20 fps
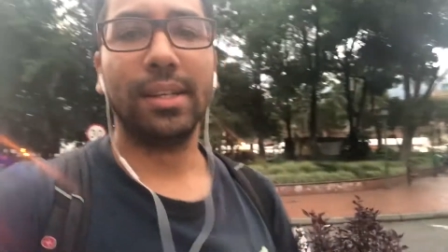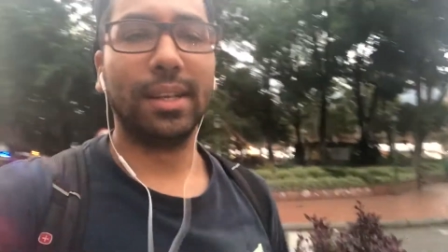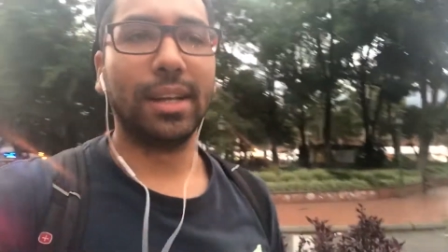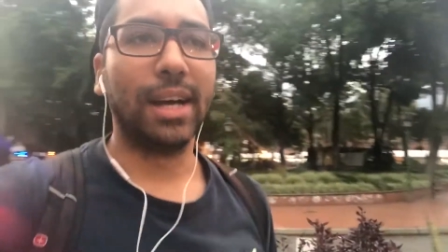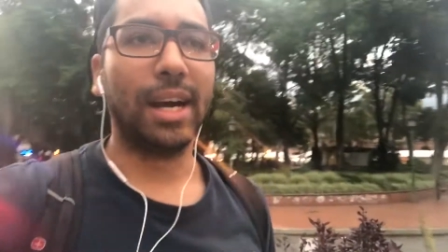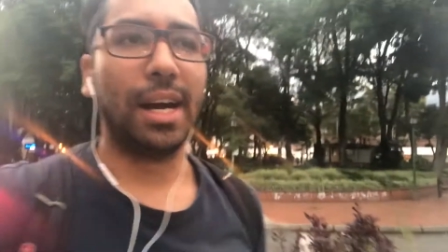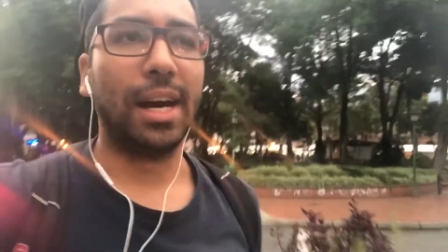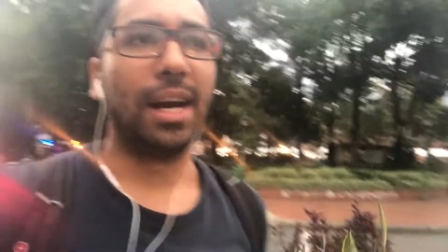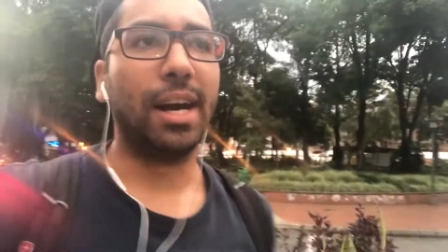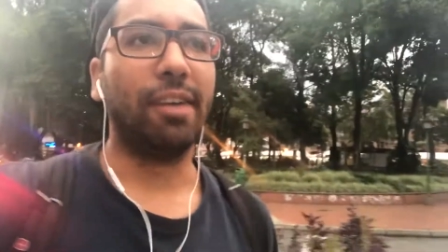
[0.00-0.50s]

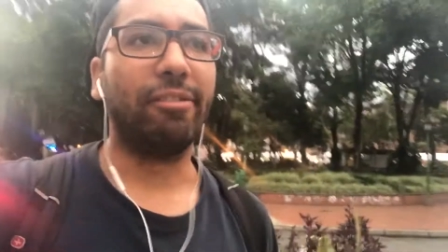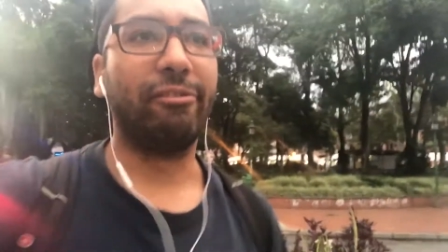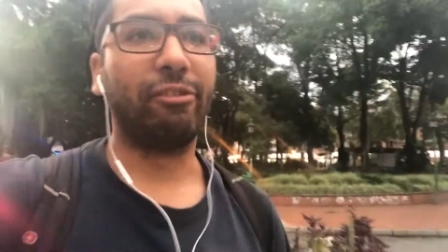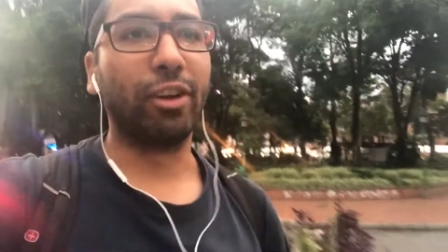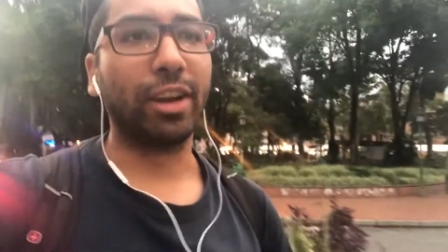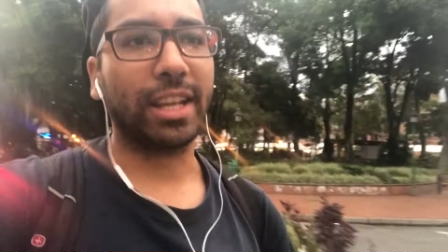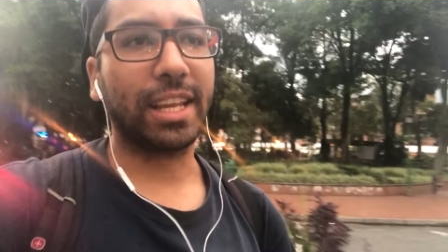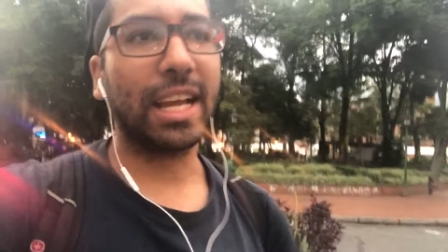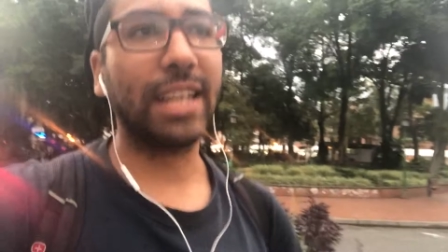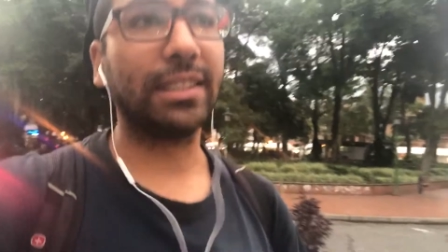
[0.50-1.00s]
uh,
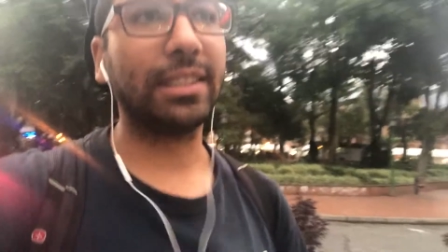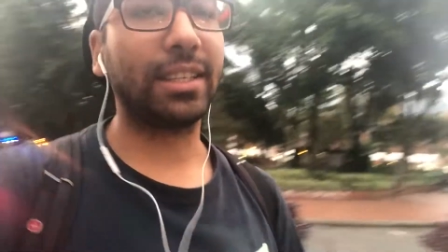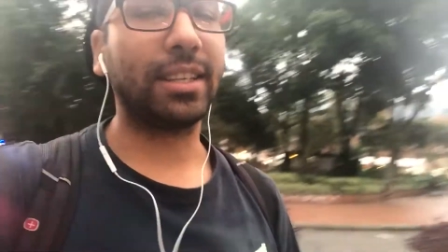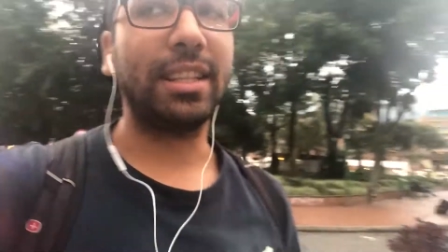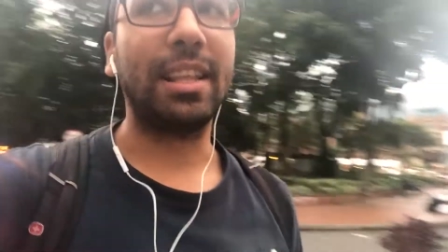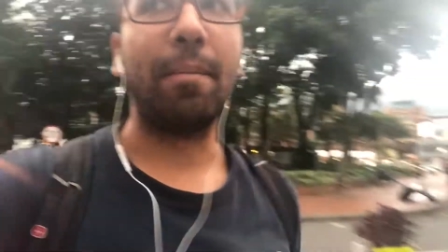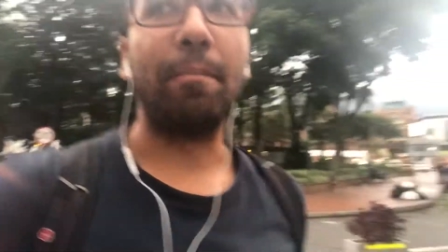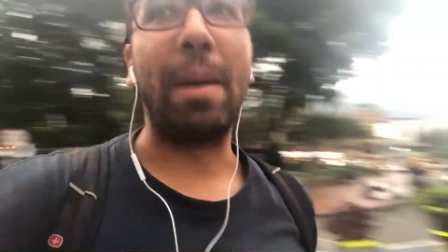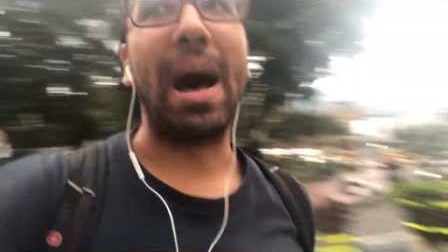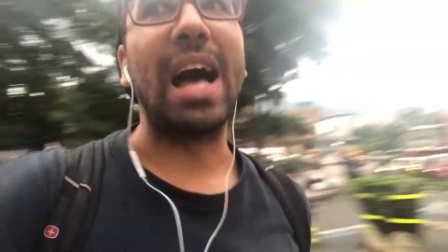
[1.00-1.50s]
forget
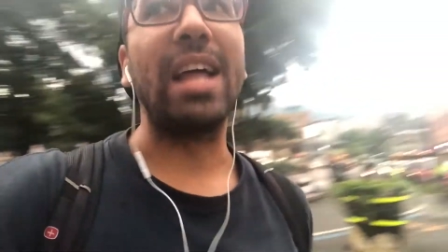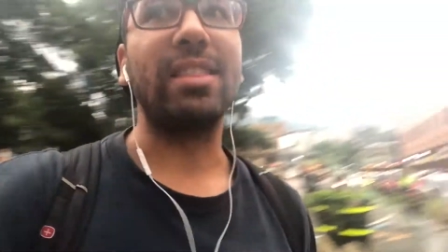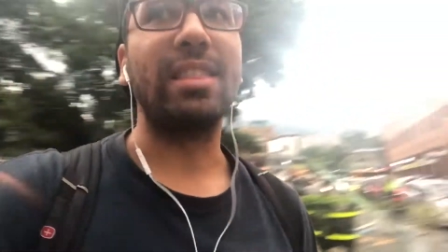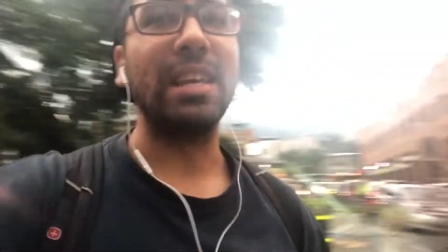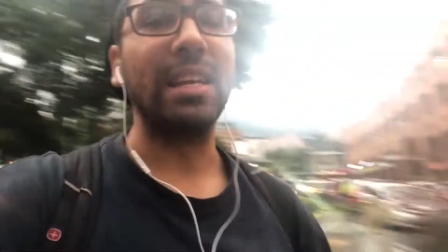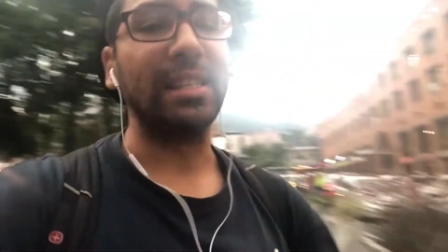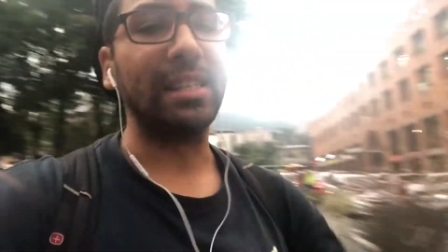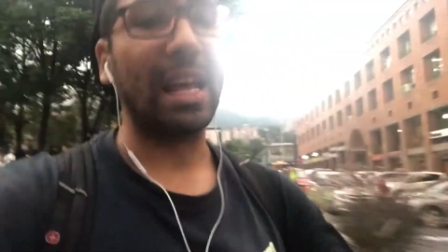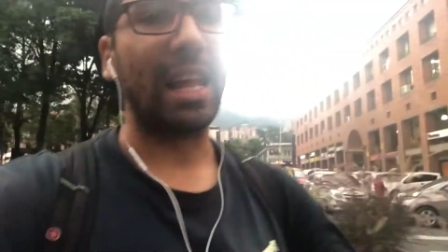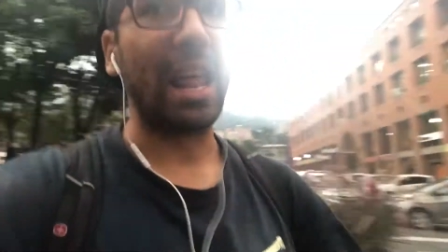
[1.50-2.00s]
the bad
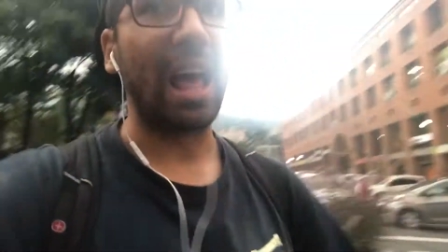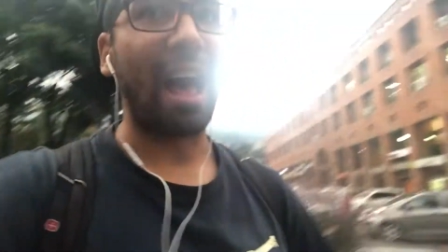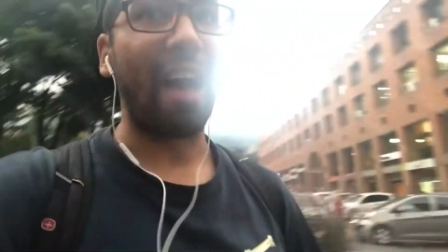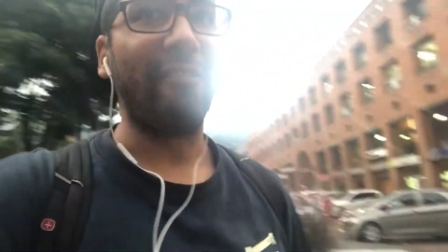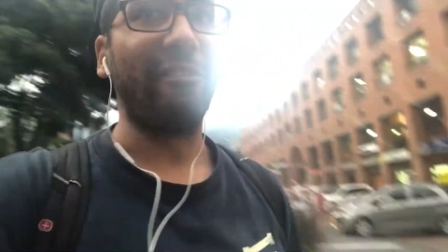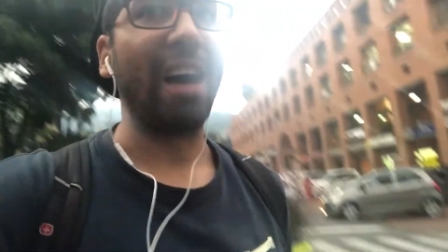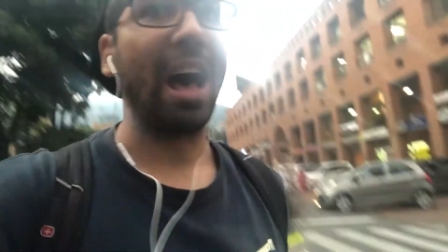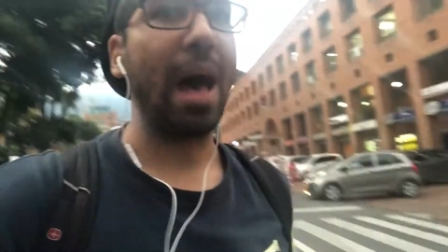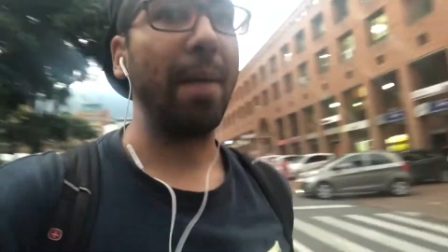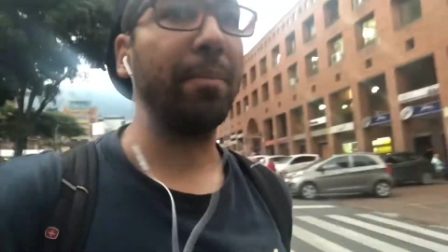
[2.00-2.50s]
things that have
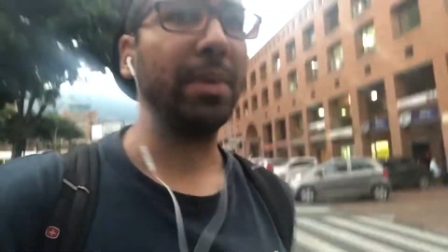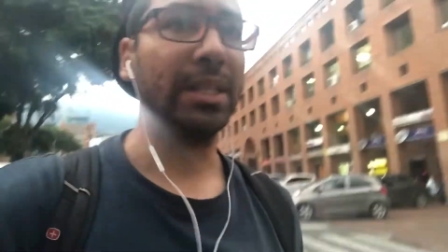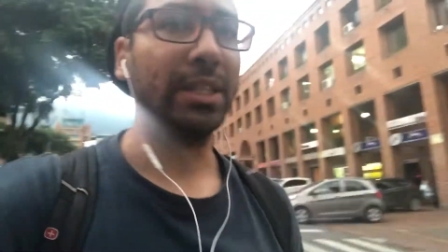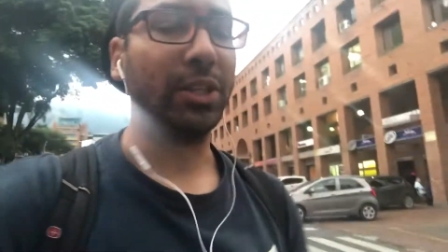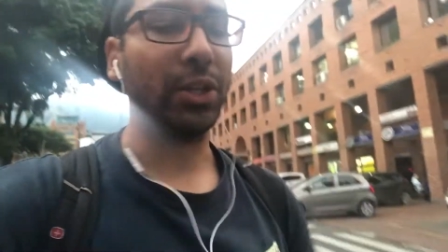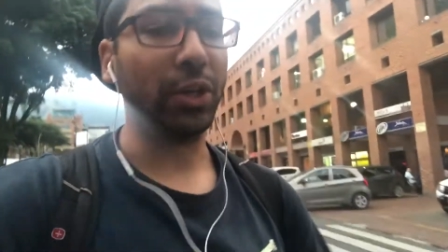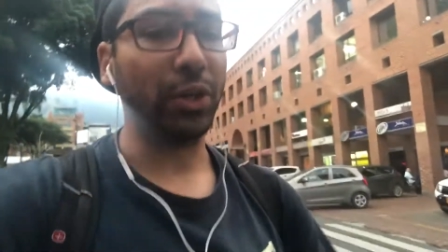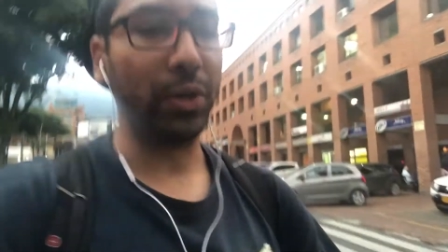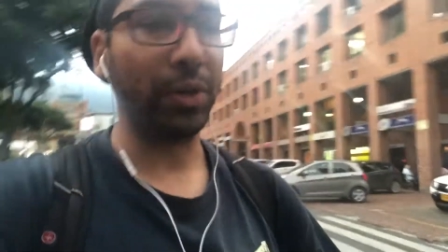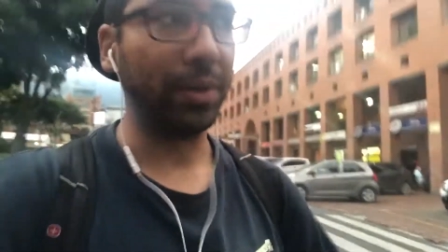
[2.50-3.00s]
happened
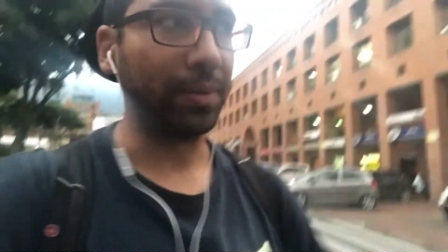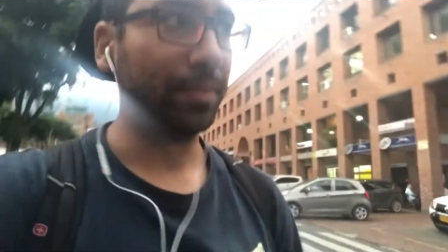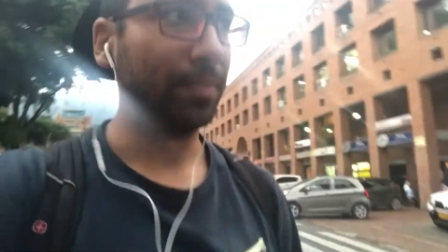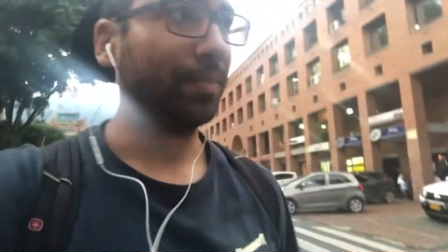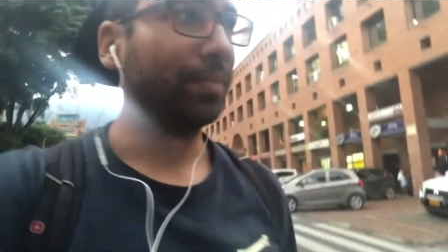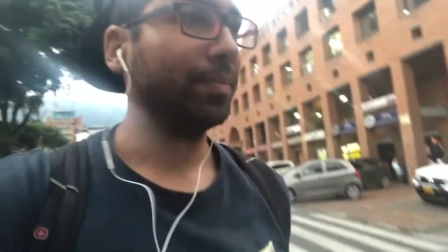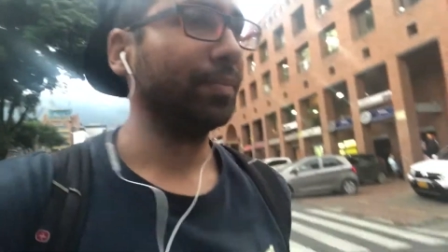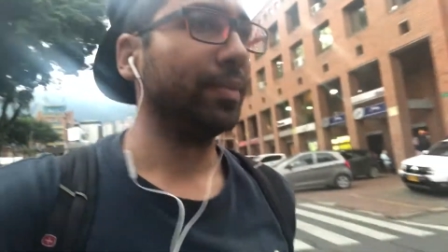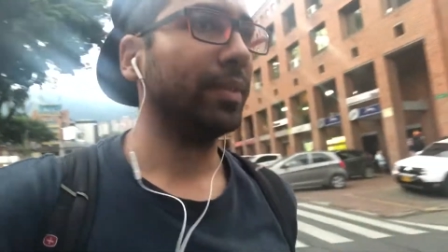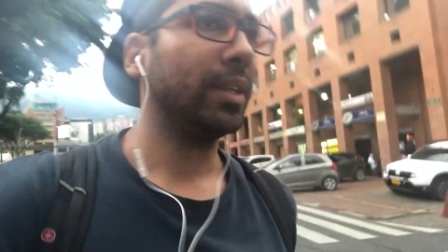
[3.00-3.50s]
to you.
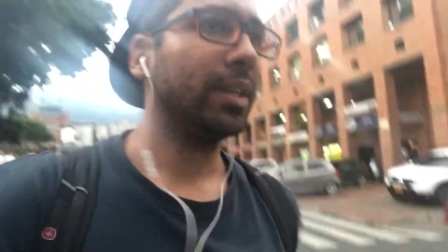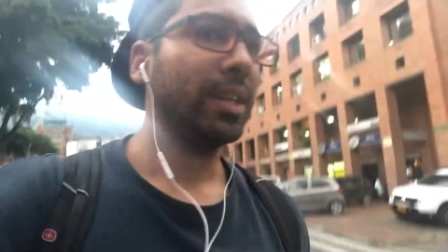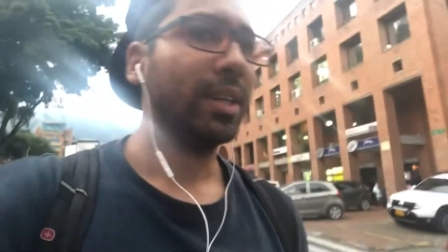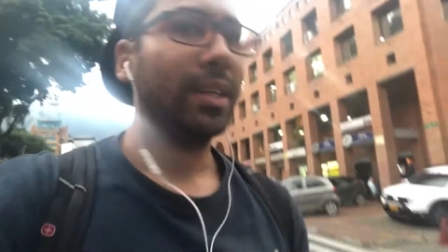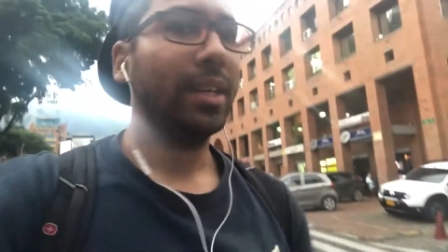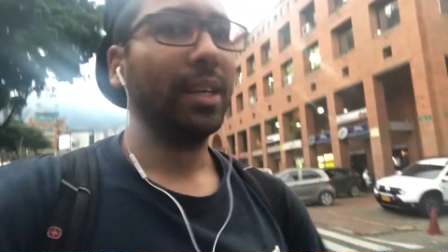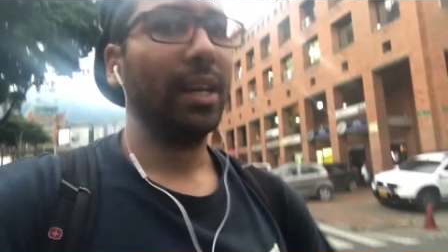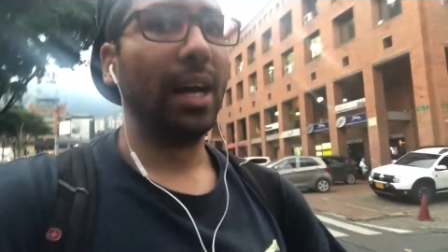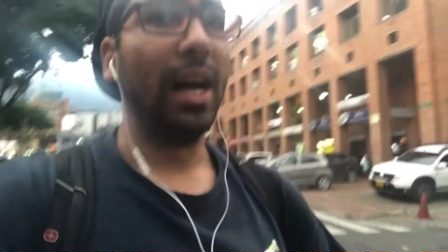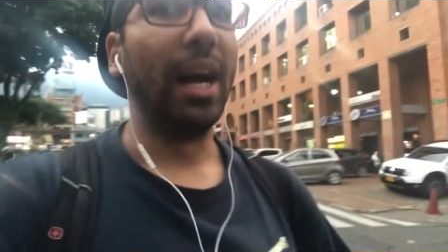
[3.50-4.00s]

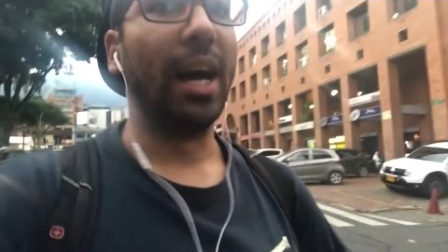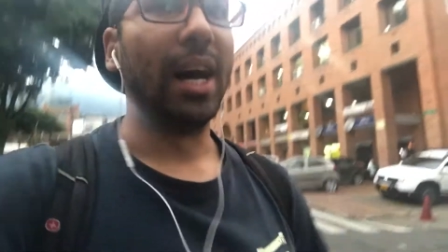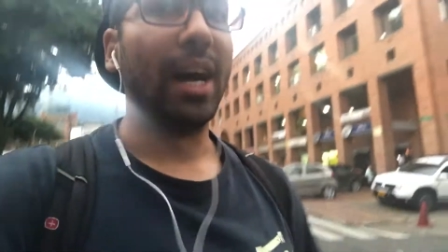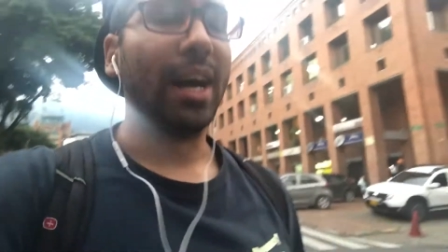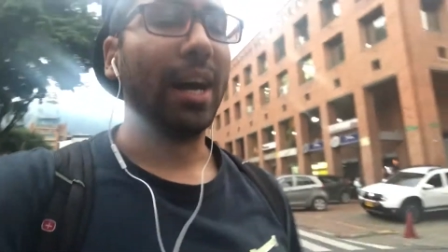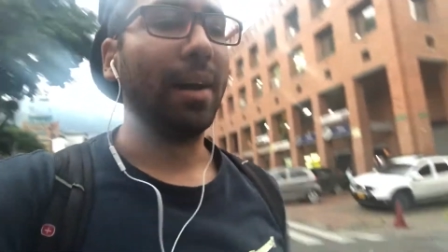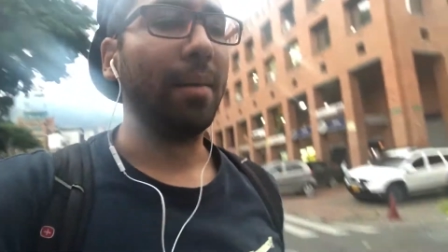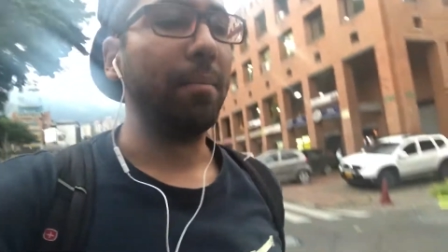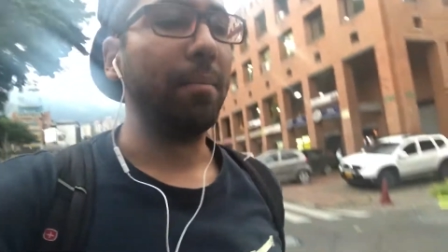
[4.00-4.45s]
Uh,